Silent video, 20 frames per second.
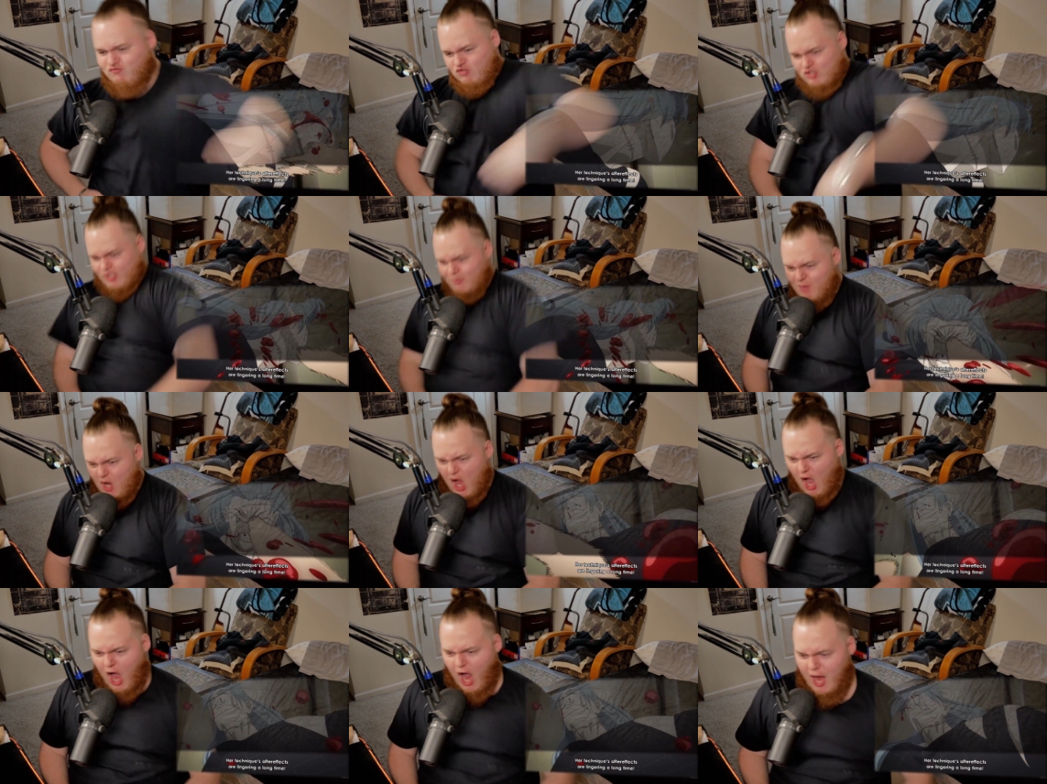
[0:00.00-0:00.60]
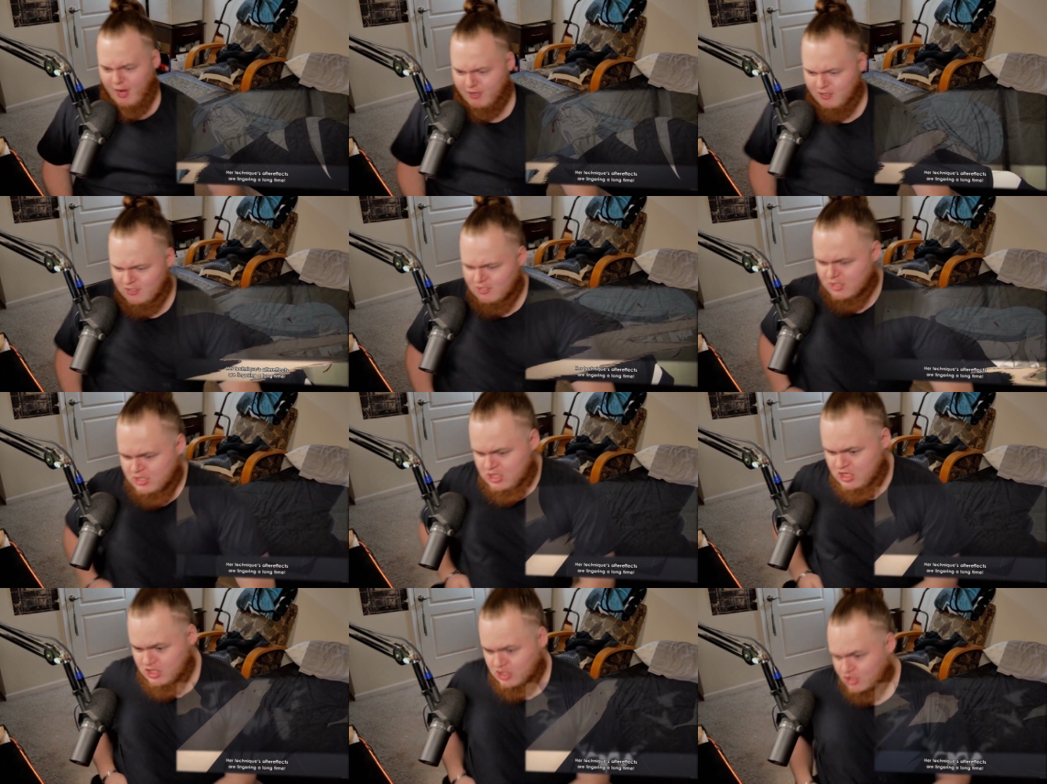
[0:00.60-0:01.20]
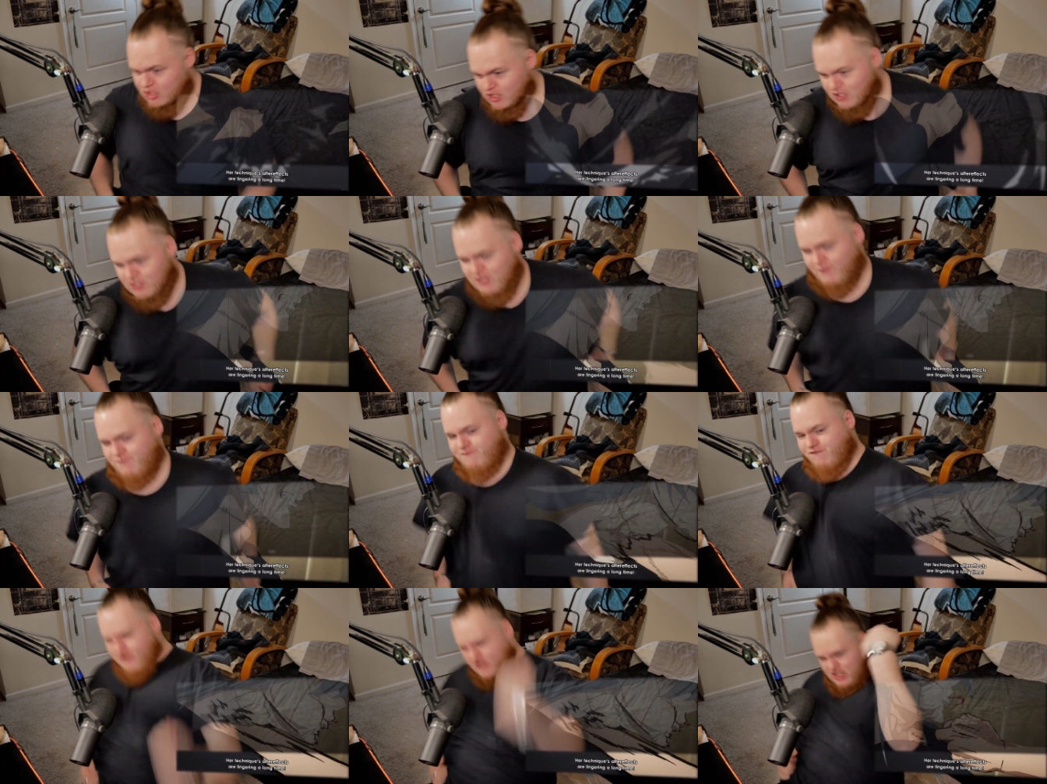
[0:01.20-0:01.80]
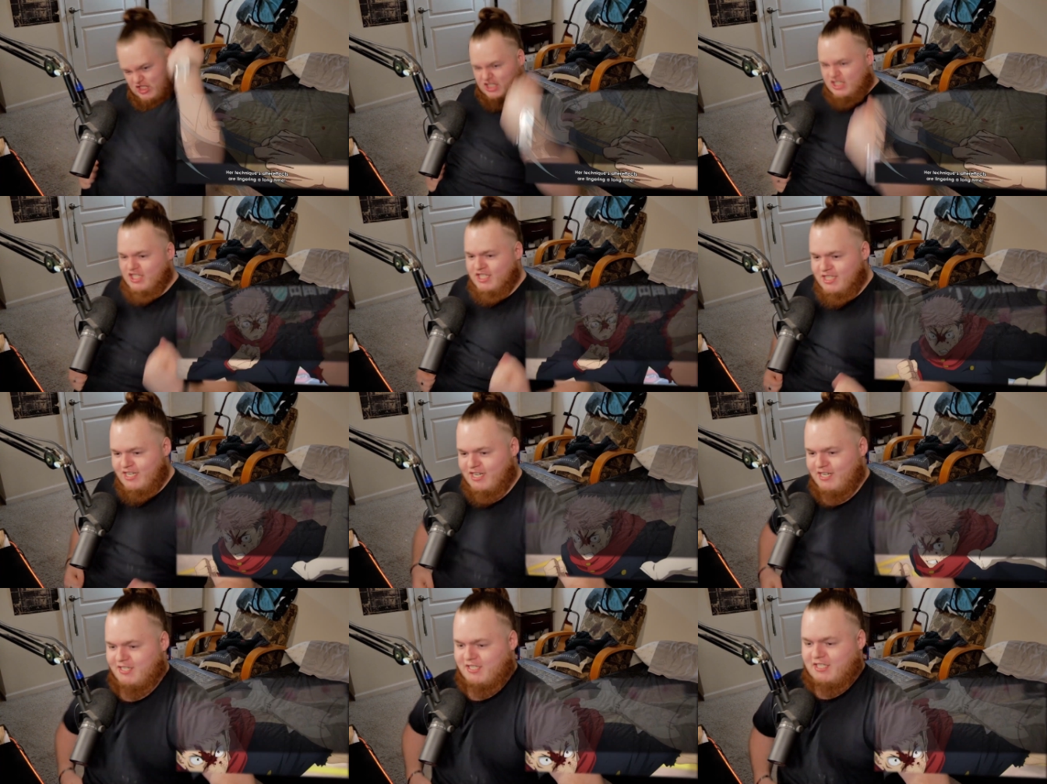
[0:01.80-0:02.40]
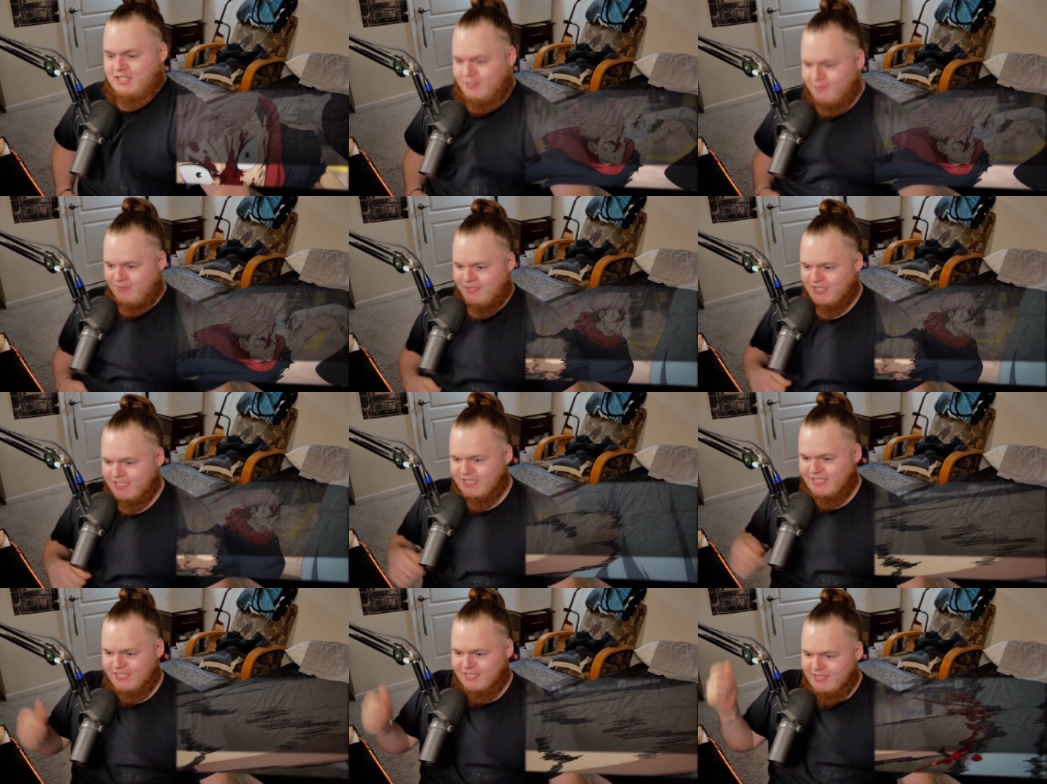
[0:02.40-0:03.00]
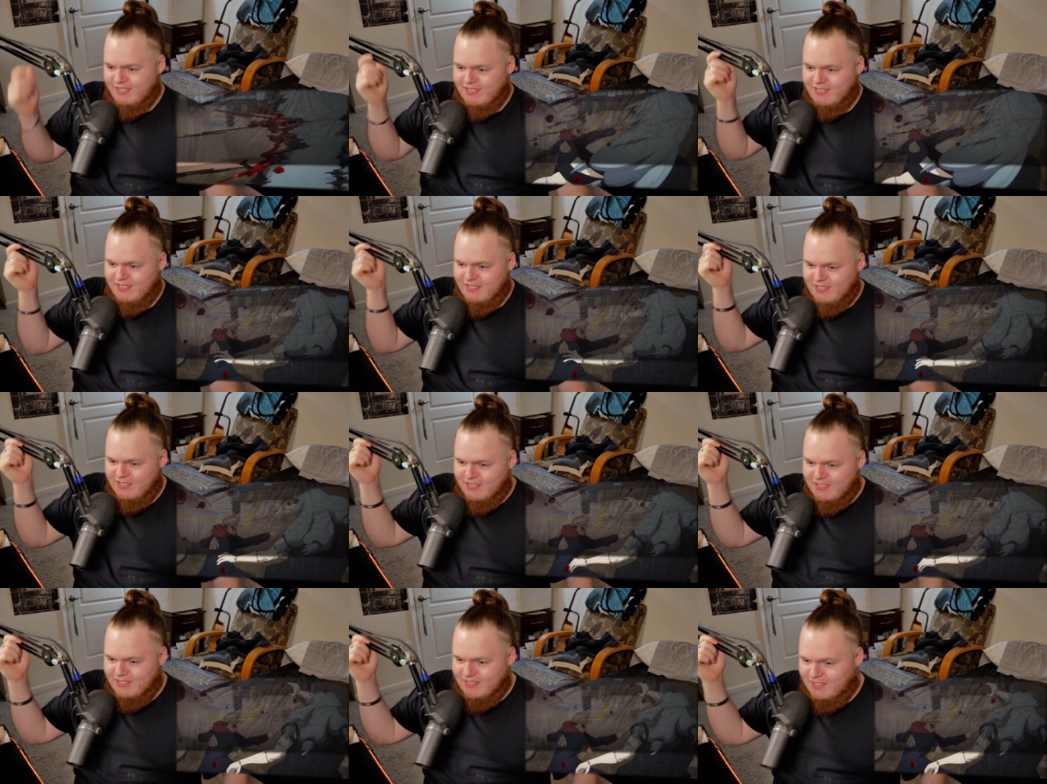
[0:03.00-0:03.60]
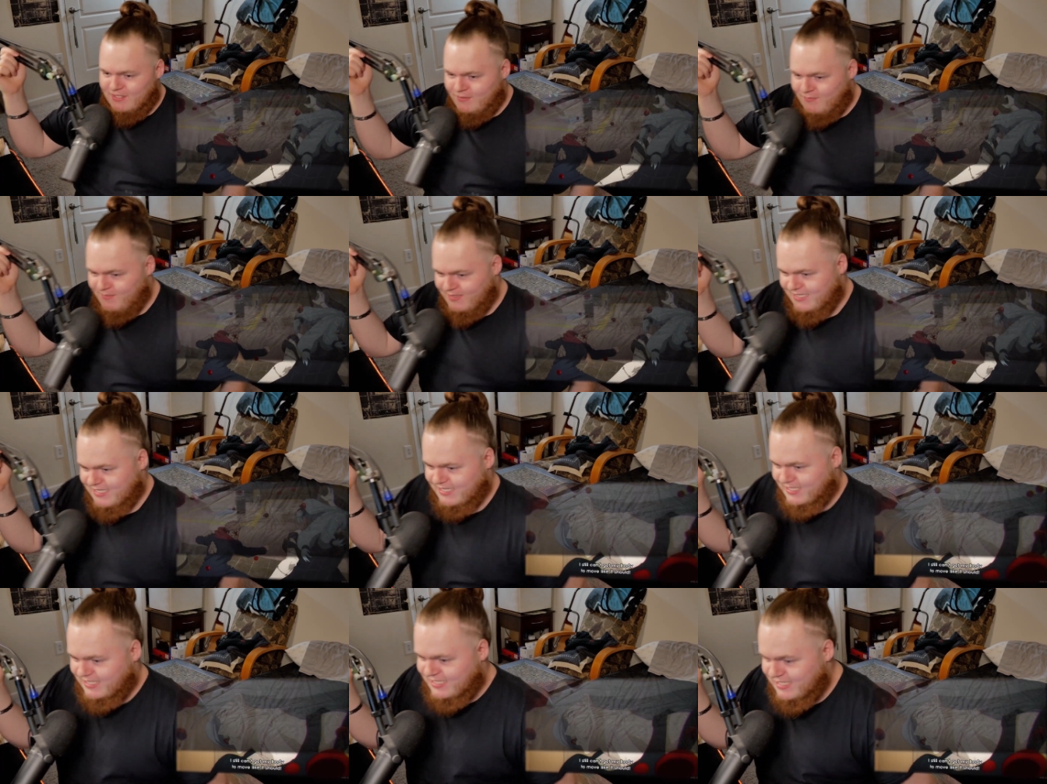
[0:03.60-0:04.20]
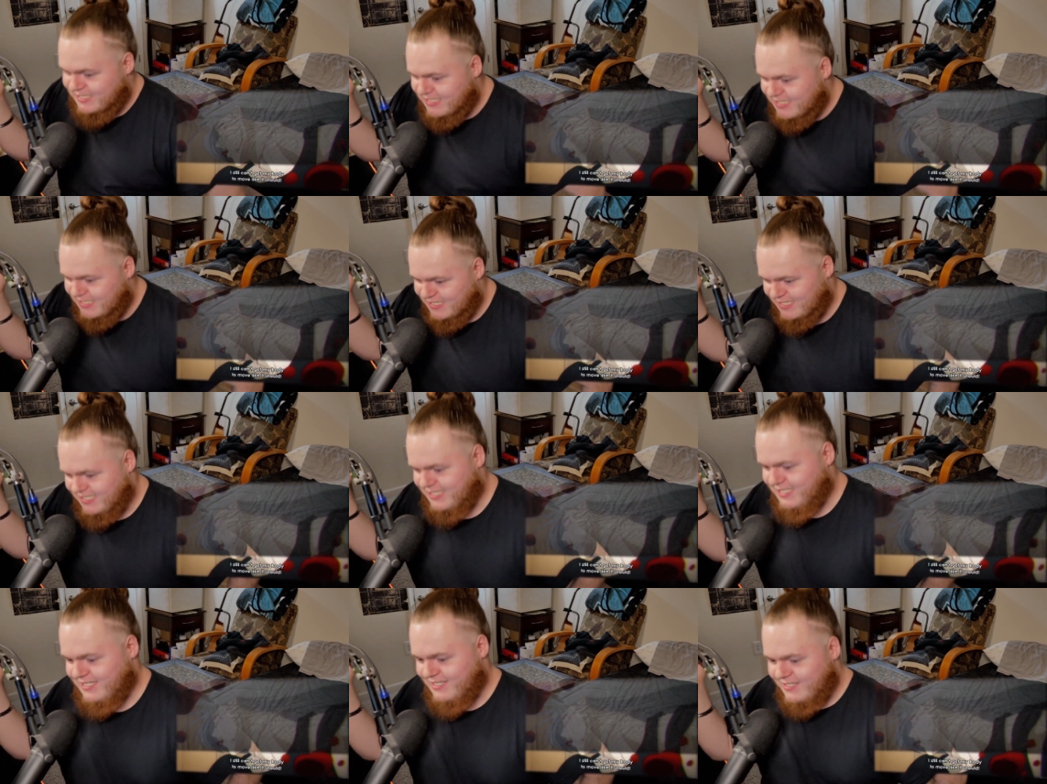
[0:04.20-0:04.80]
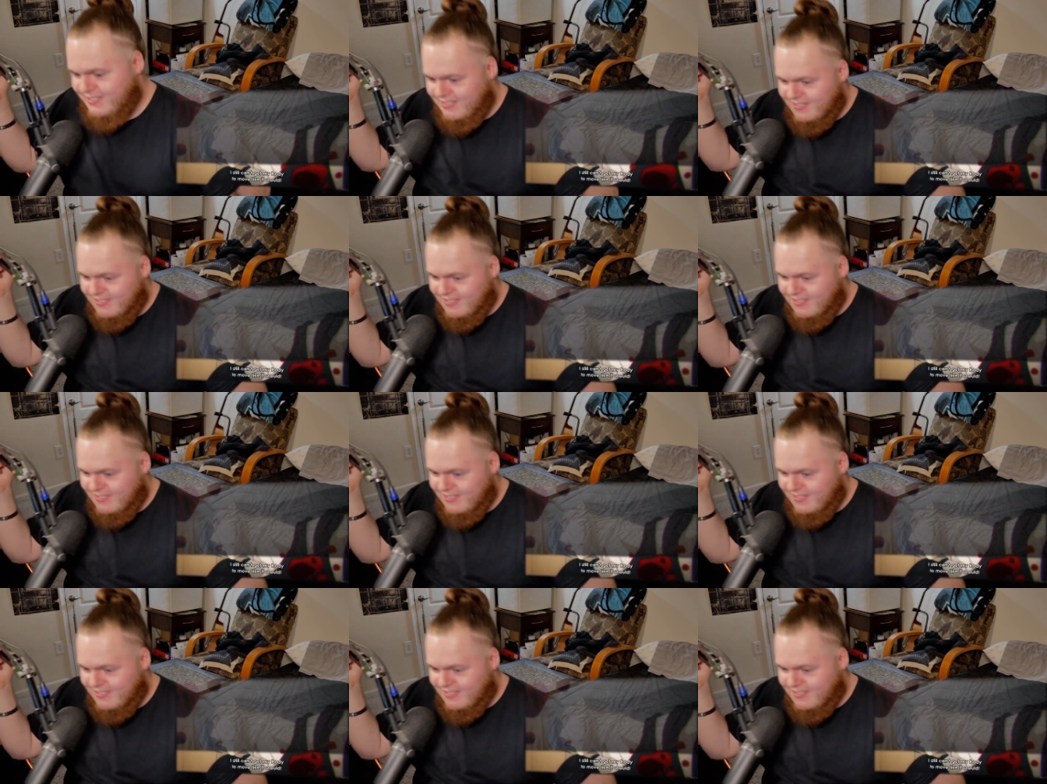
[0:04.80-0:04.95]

Come on. Get the fuck in there. Come on. Oh my God.